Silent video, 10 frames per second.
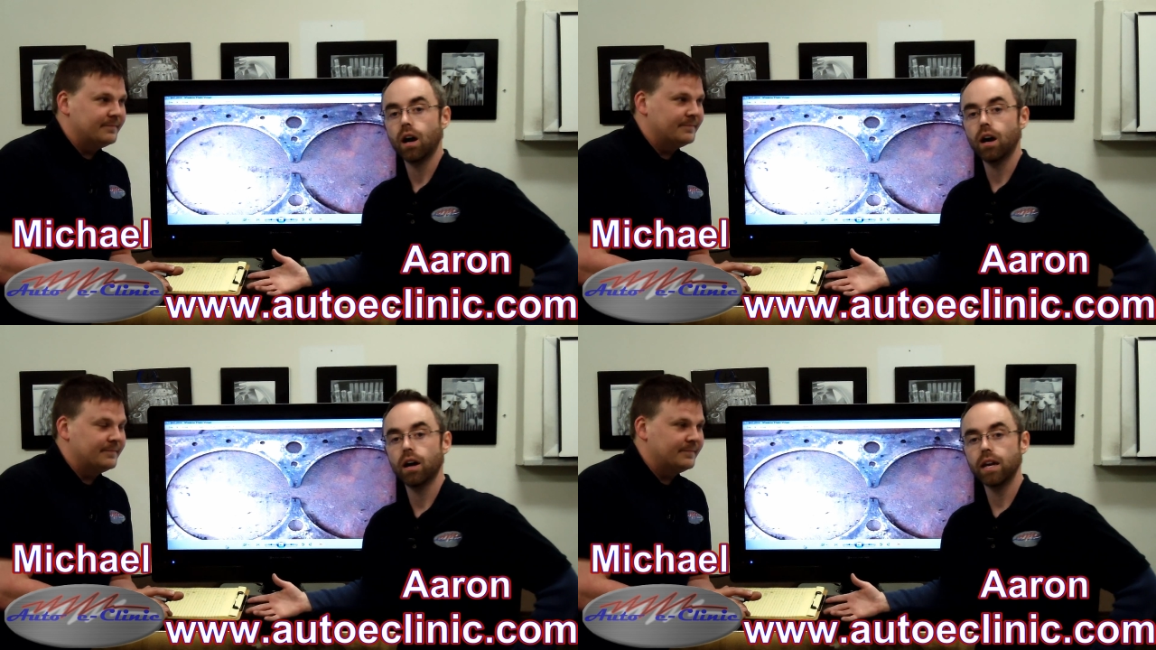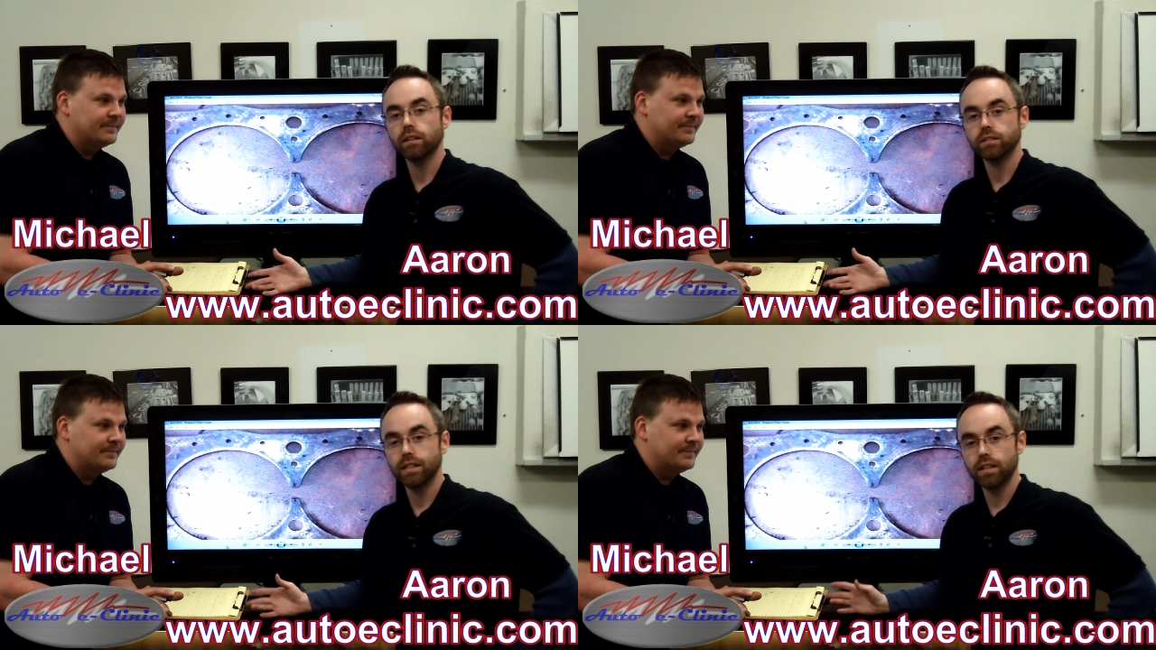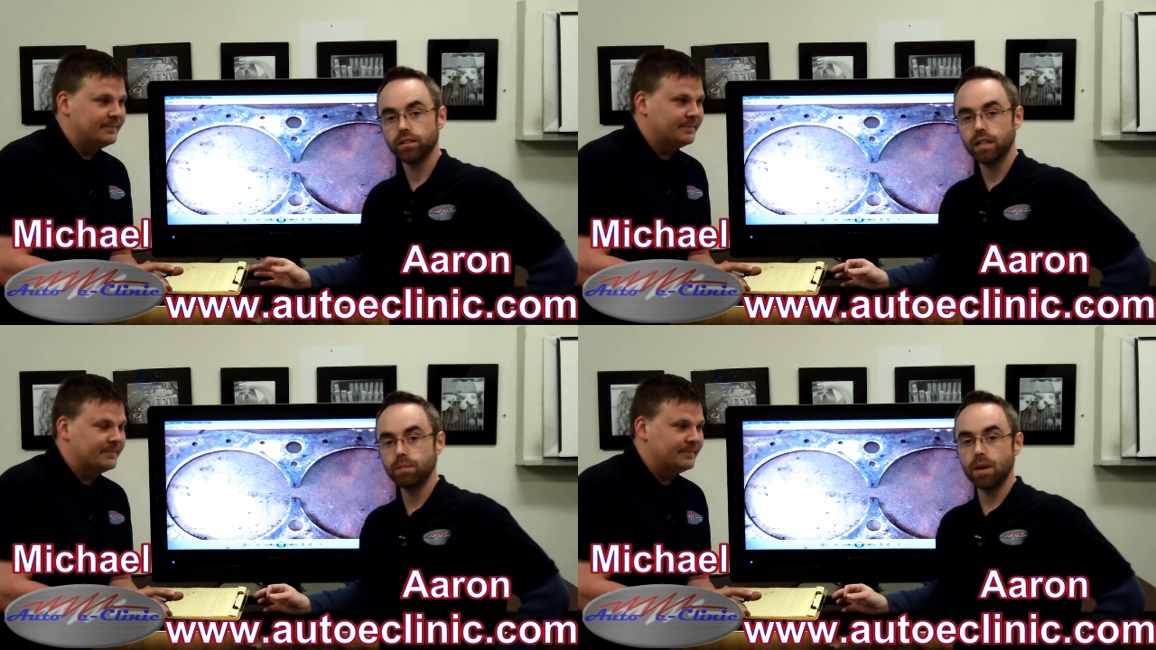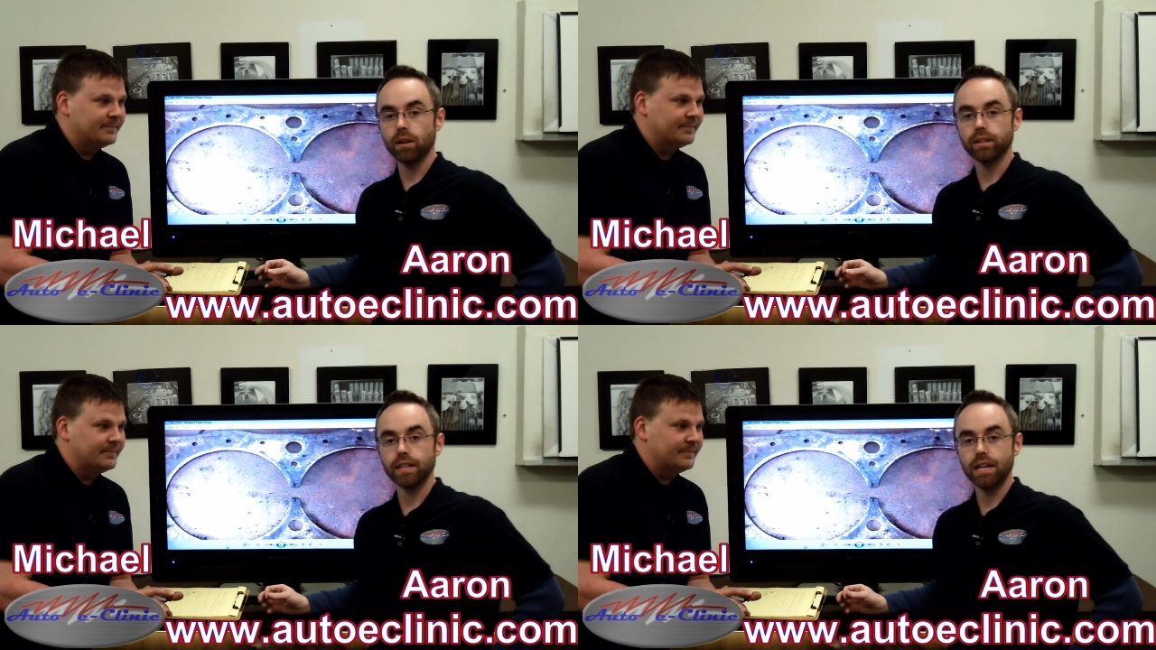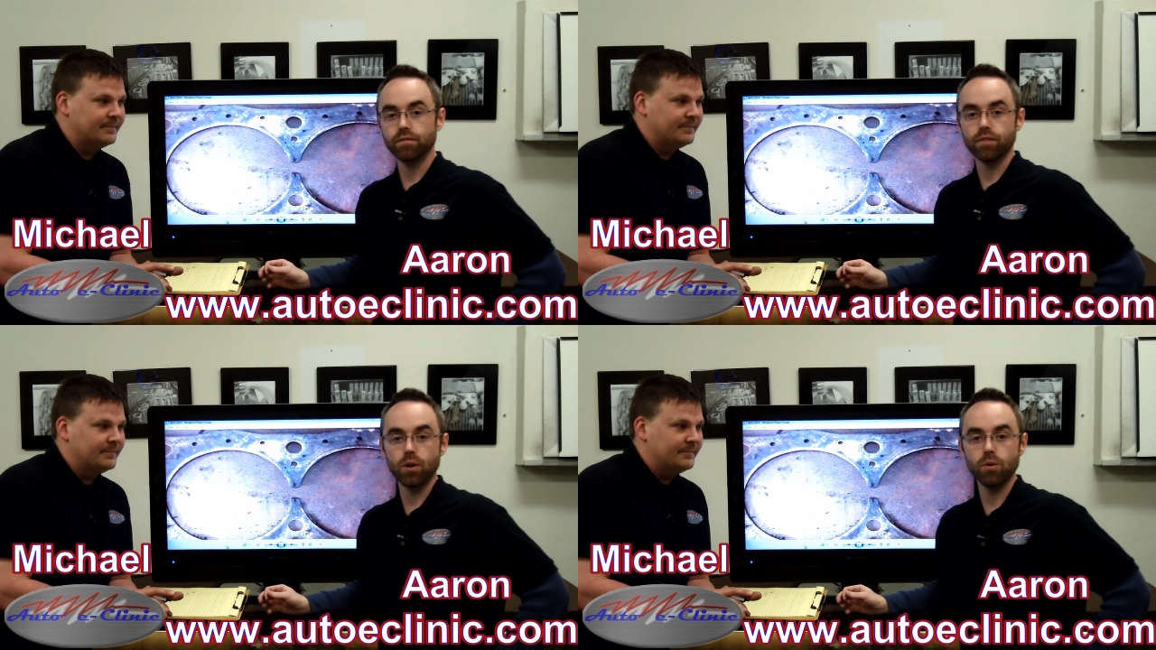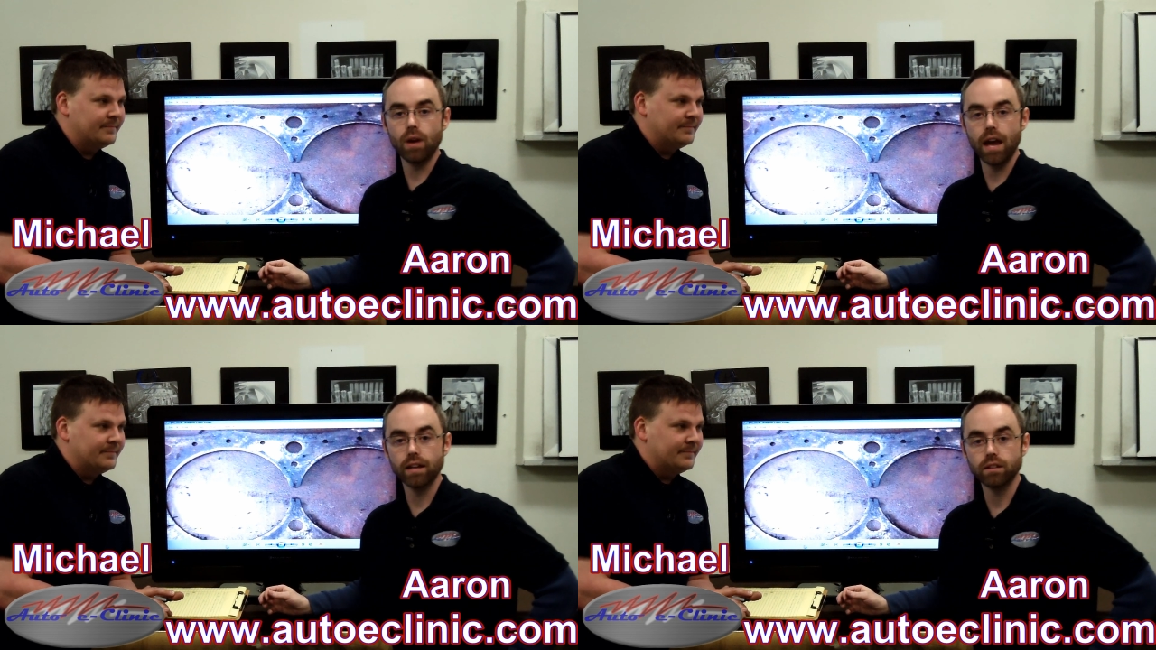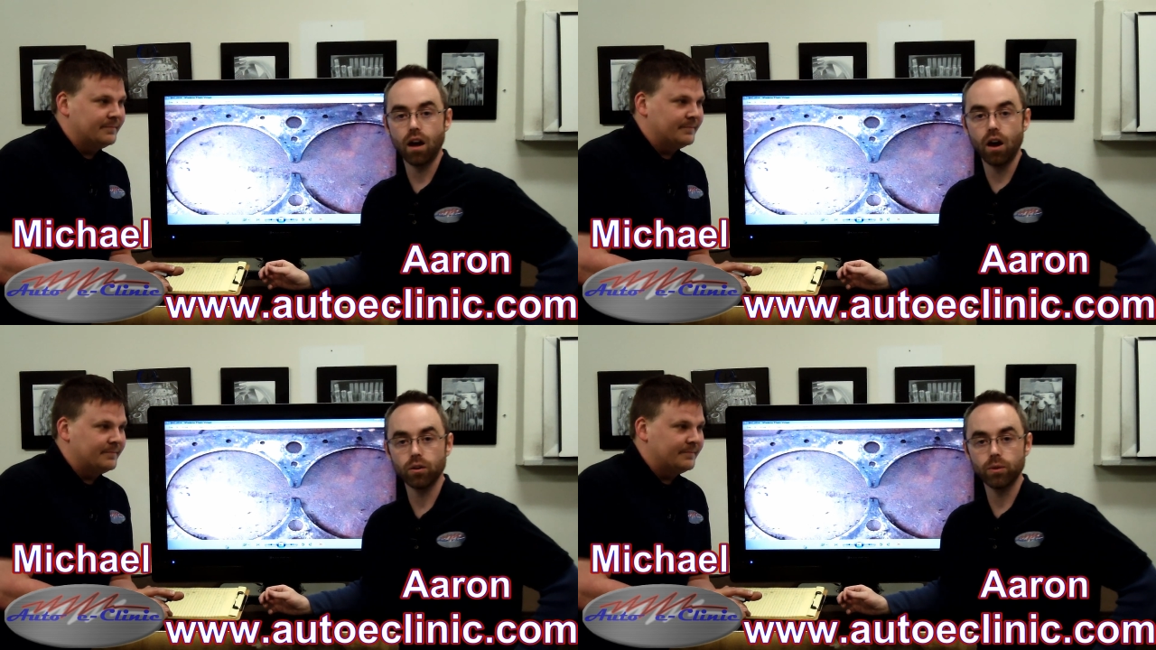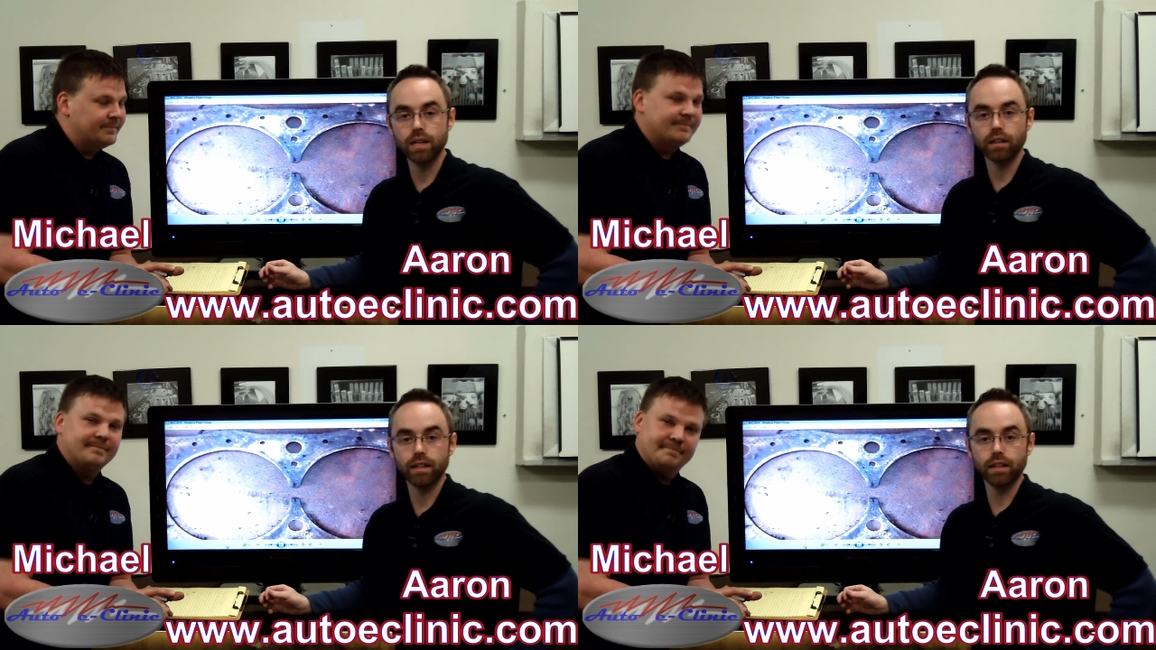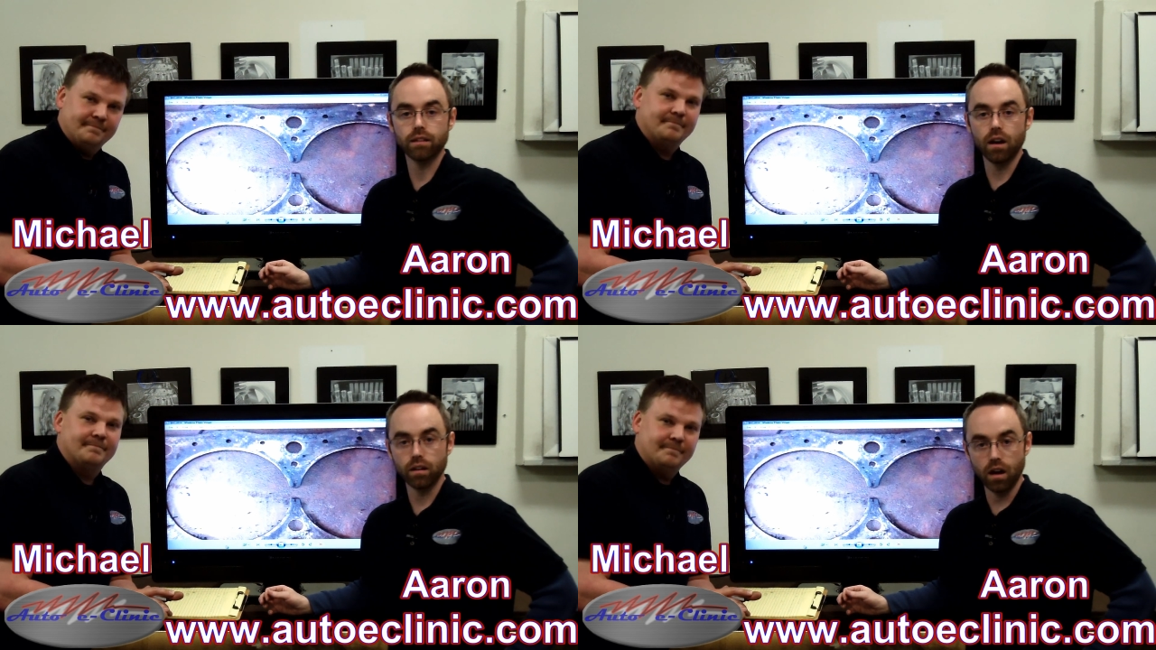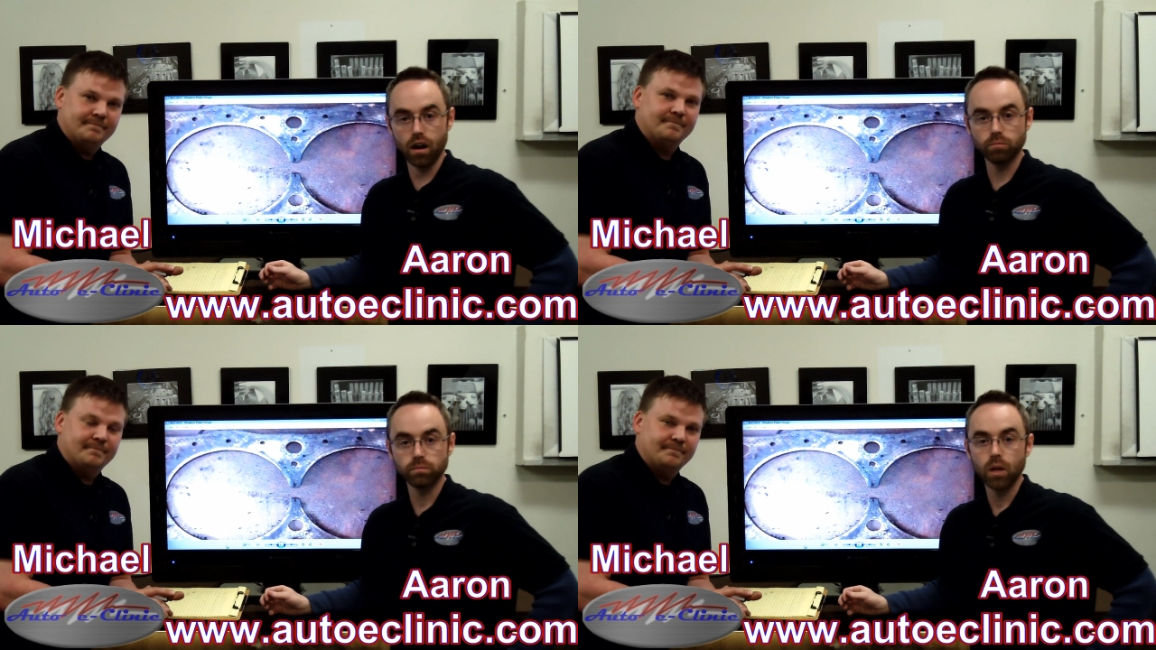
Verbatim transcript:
Speaker 1: uh, send us an email at info at autoeclinic.com